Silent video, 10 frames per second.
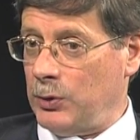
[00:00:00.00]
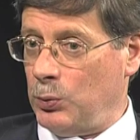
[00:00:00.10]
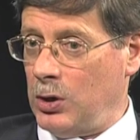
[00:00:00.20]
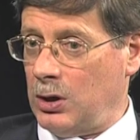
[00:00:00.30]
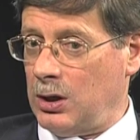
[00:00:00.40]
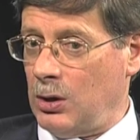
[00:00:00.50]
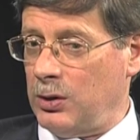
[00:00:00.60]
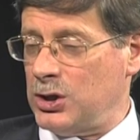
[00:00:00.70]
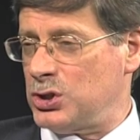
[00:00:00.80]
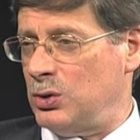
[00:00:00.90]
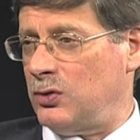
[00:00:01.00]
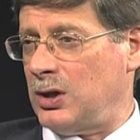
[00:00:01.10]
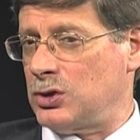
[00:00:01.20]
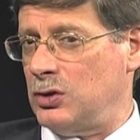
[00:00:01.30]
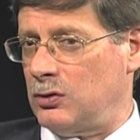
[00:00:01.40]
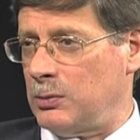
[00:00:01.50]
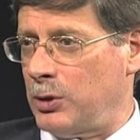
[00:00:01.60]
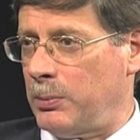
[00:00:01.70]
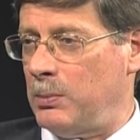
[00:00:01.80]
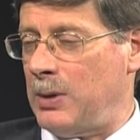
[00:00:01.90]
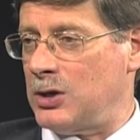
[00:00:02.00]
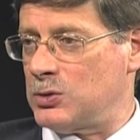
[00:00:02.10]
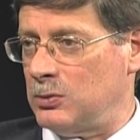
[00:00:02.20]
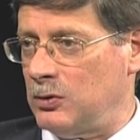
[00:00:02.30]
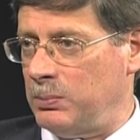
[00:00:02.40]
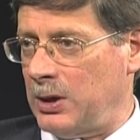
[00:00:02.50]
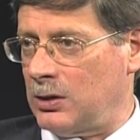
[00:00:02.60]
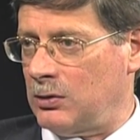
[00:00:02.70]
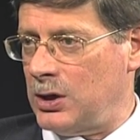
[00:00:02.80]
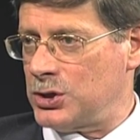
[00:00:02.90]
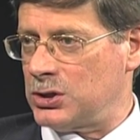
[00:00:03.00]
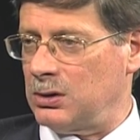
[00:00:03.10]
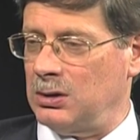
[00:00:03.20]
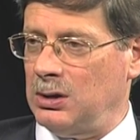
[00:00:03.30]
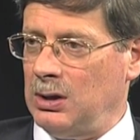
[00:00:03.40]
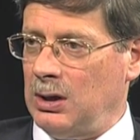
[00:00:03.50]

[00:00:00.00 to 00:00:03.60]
working on issues such as the proper management of migration,